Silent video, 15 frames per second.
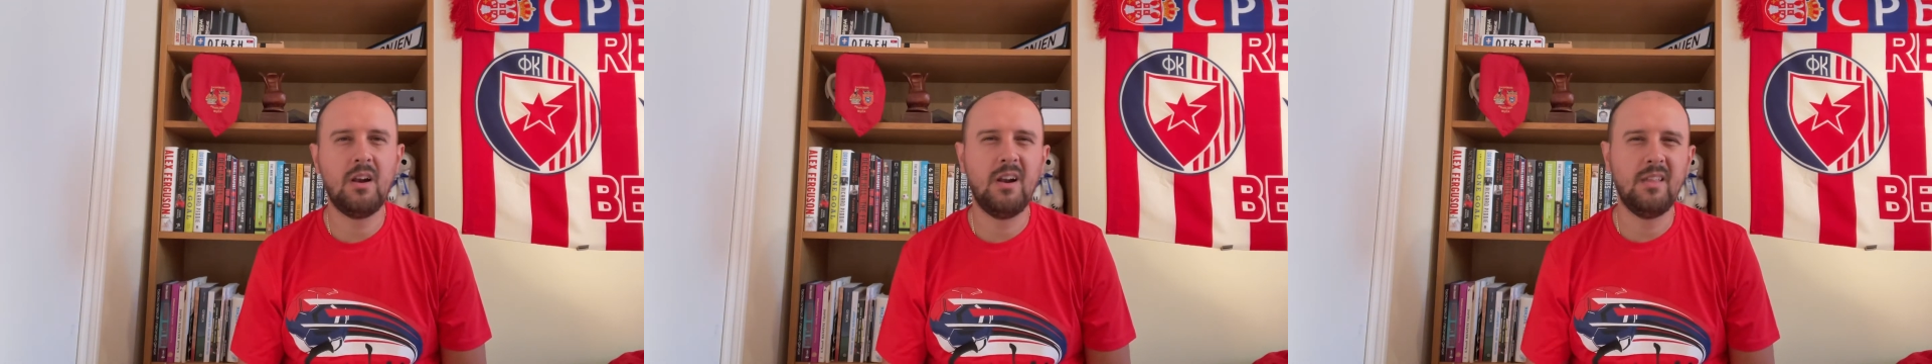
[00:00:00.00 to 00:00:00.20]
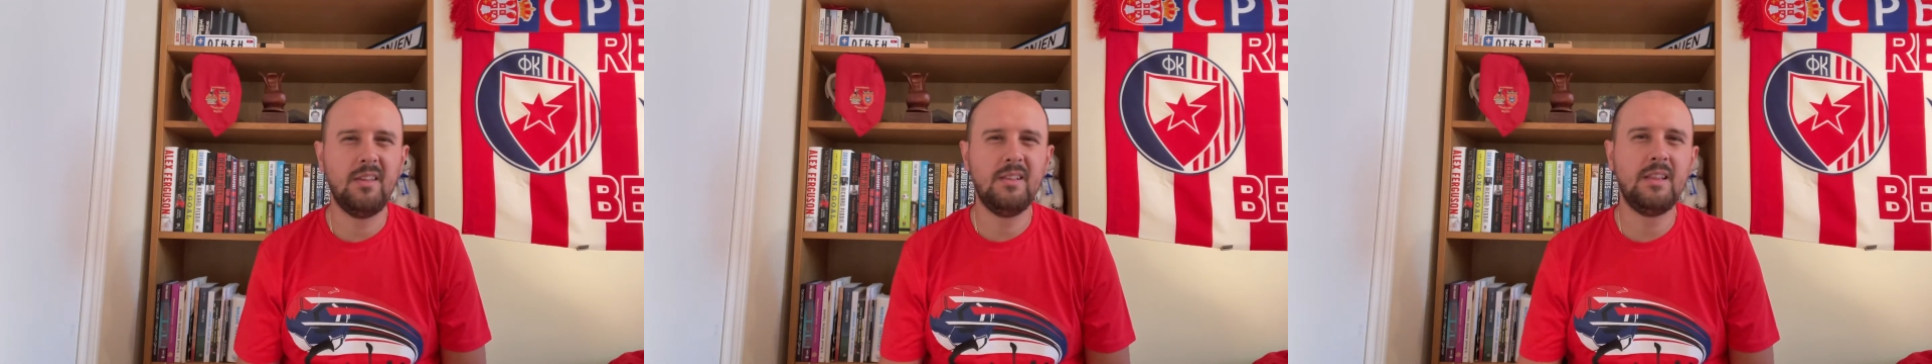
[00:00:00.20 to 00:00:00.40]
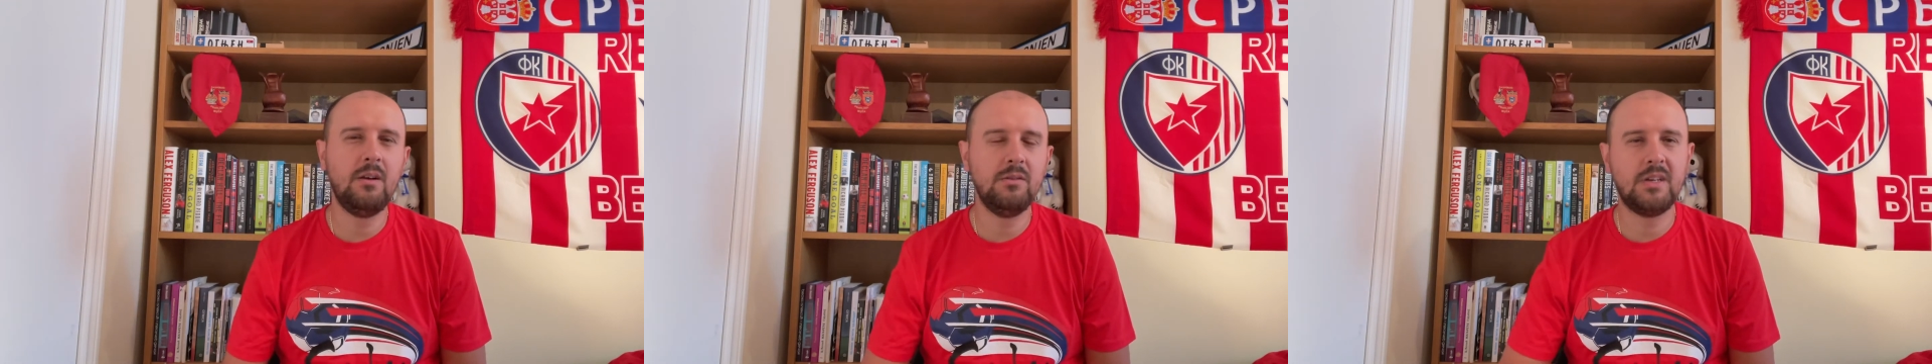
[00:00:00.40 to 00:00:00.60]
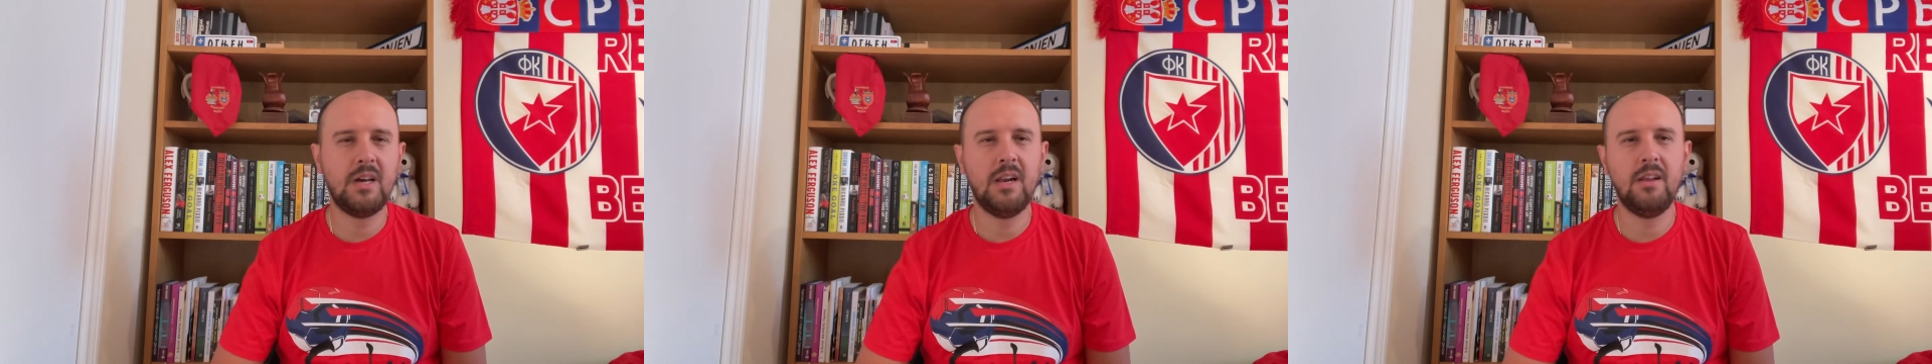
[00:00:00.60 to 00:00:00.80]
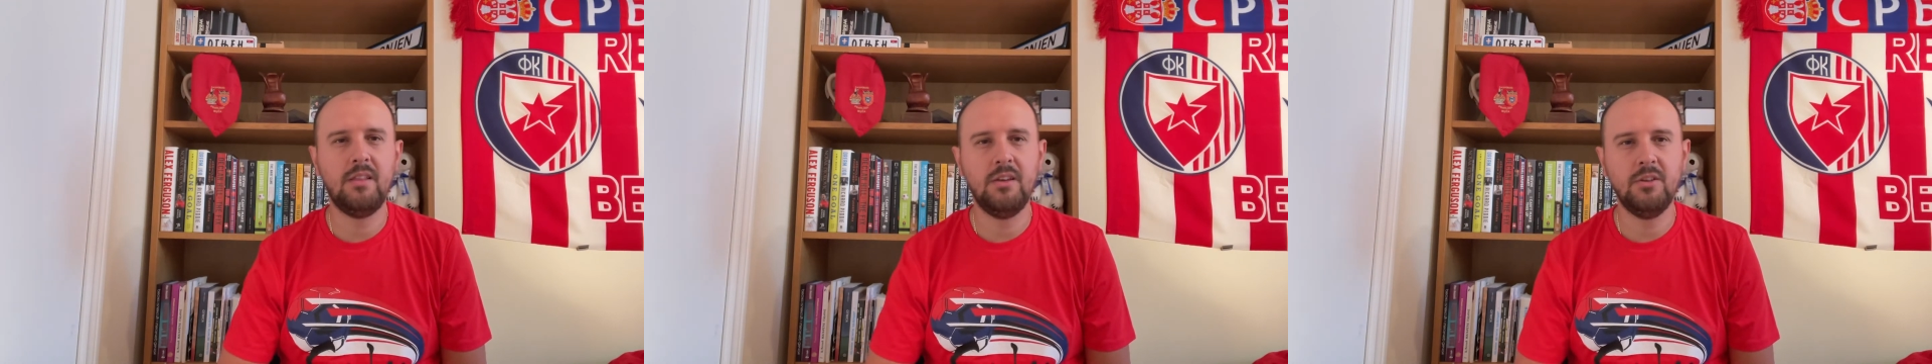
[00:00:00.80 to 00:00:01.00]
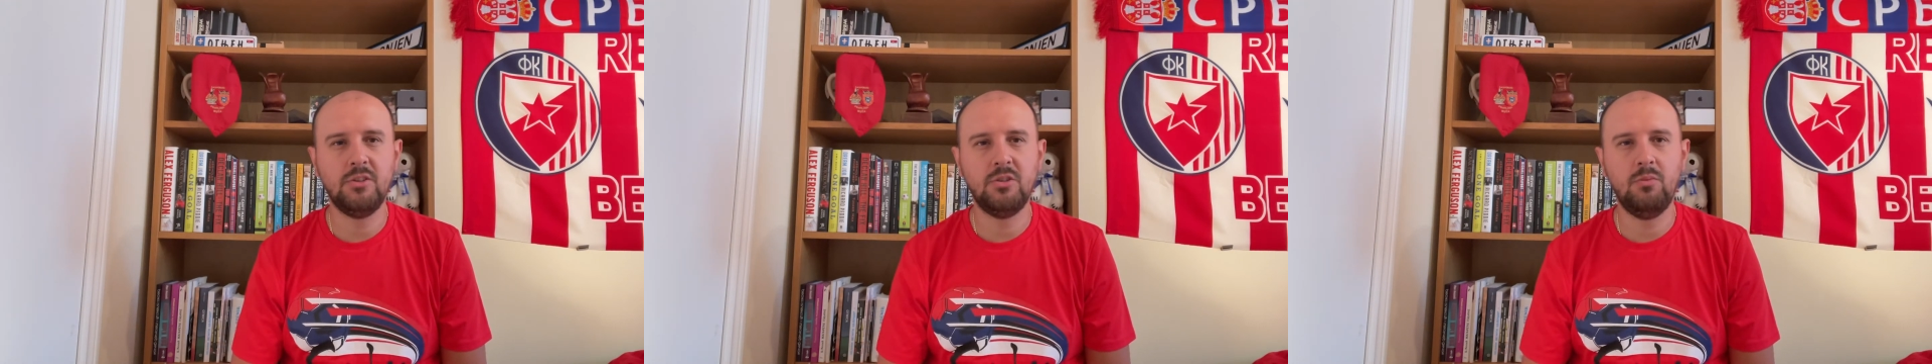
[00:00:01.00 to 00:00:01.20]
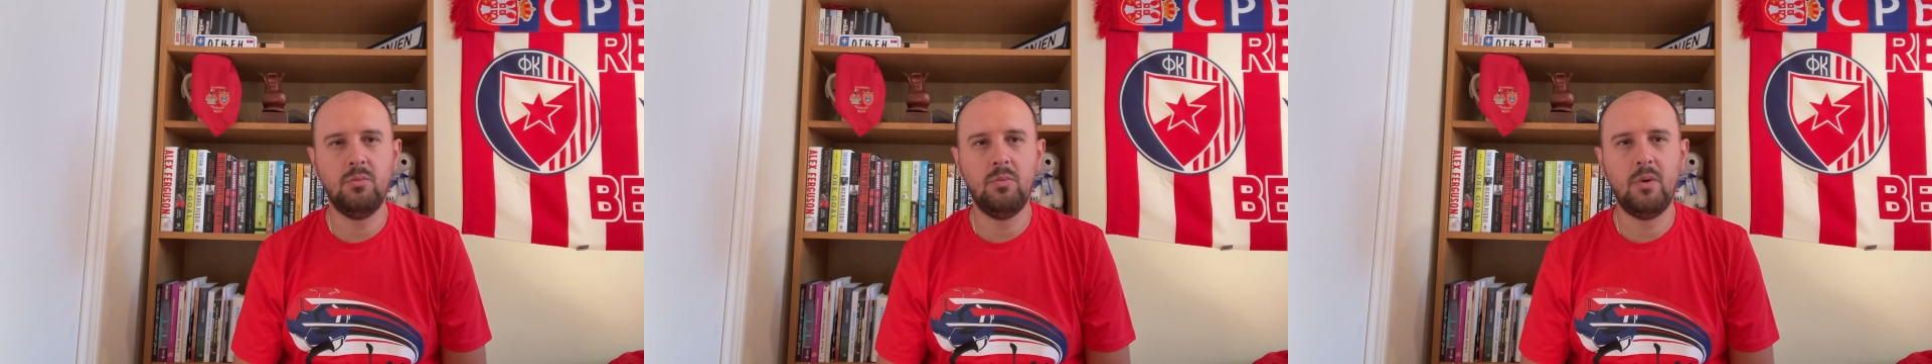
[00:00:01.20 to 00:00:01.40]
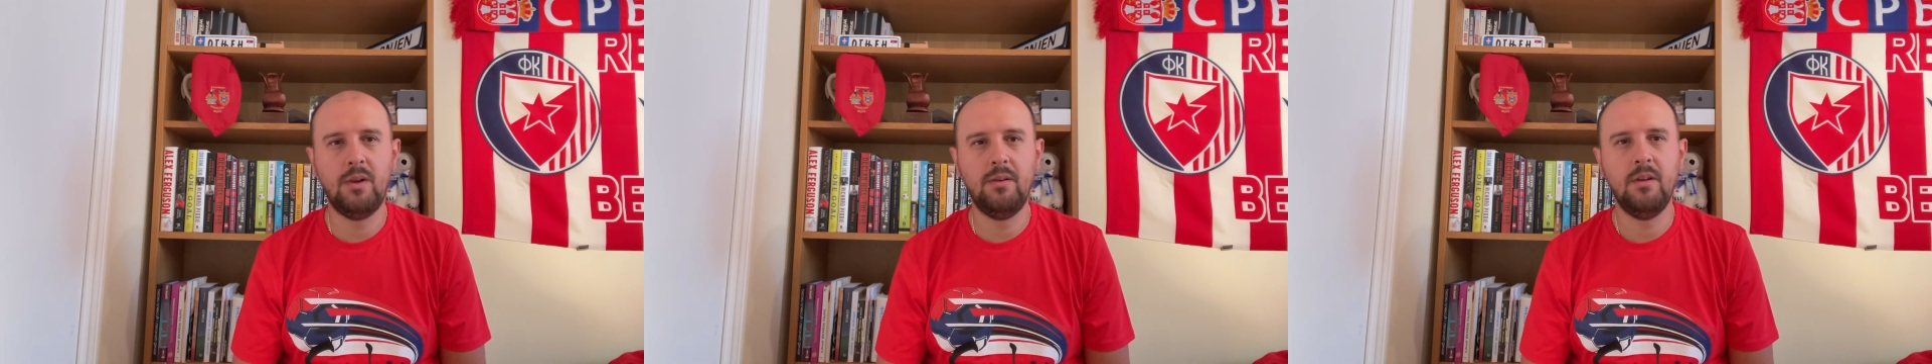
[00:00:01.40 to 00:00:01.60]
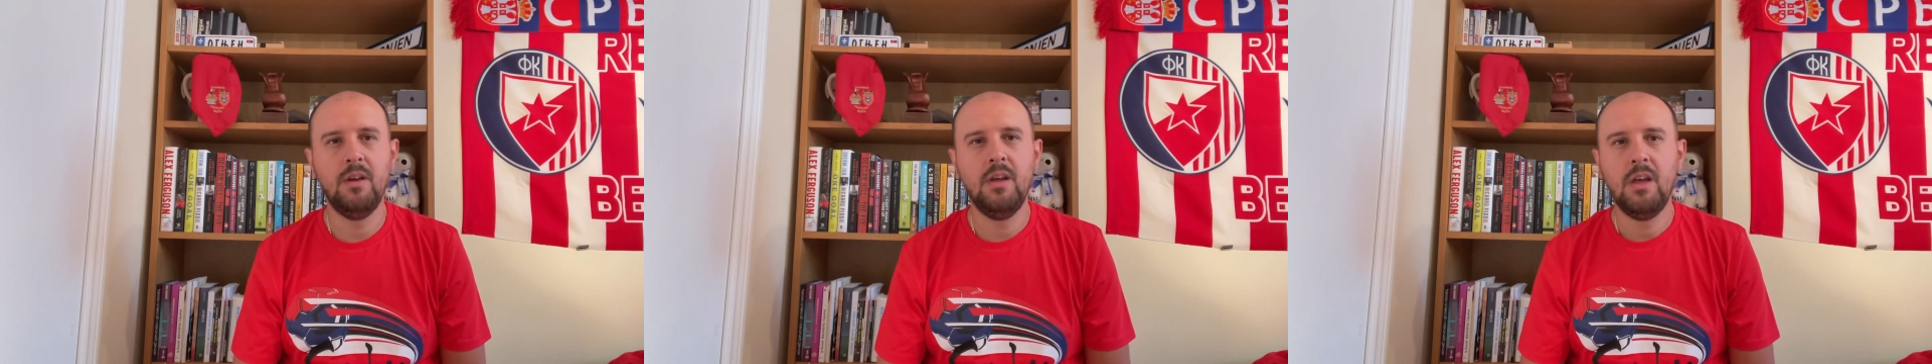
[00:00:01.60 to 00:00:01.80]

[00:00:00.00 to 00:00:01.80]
And I think that was kind of the issue when